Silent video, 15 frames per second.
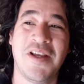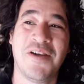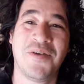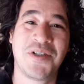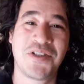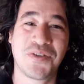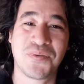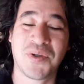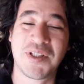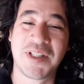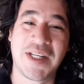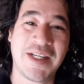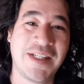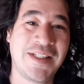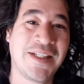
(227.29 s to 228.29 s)
which is one
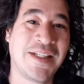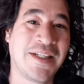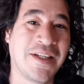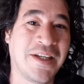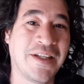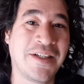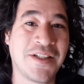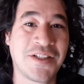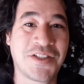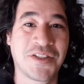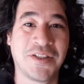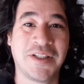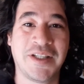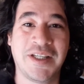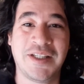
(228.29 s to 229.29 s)
that he didn't
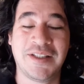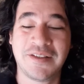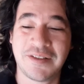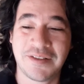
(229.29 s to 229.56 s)
initially,